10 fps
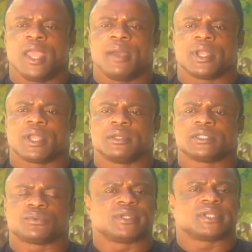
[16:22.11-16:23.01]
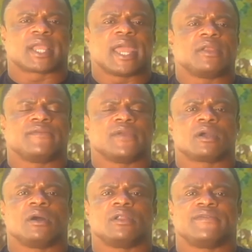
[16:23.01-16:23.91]
because it was a kind of a
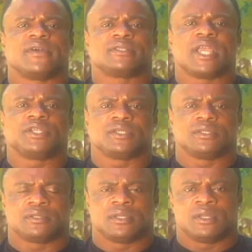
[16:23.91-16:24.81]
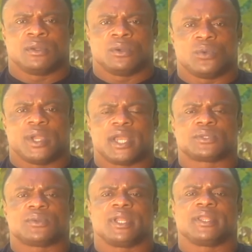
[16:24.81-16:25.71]
call of attention when
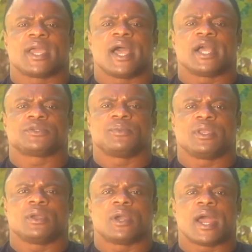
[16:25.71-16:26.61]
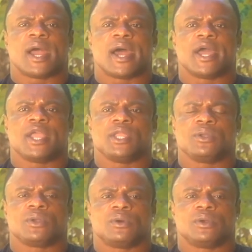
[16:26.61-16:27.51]
actually they asked me, are you
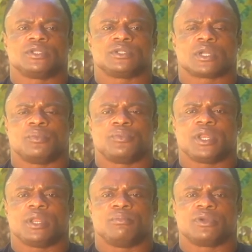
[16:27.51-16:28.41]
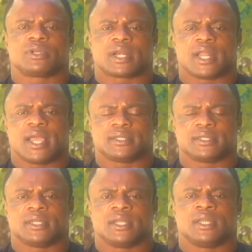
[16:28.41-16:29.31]
going to compete in both class,
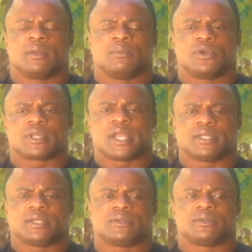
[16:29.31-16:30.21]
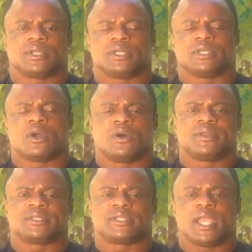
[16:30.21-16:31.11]
both category, the
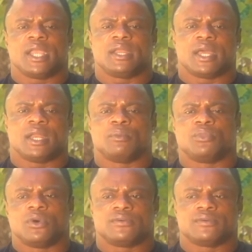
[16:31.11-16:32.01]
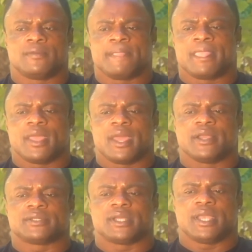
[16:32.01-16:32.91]
under 10 and above? Then I
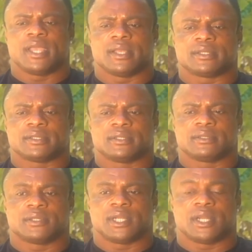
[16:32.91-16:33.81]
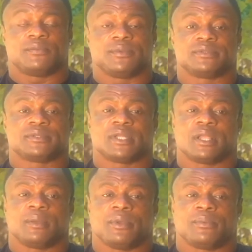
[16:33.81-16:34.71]
say yes. A lot of
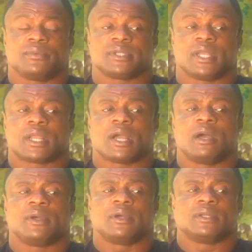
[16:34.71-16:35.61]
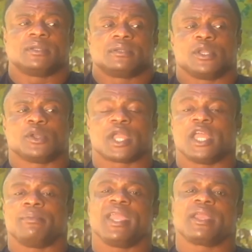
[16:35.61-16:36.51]
people said, come on, you can't
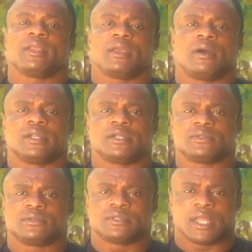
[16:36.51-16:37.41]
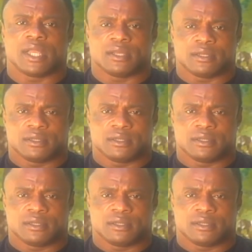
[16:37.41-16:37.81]
make the under 210.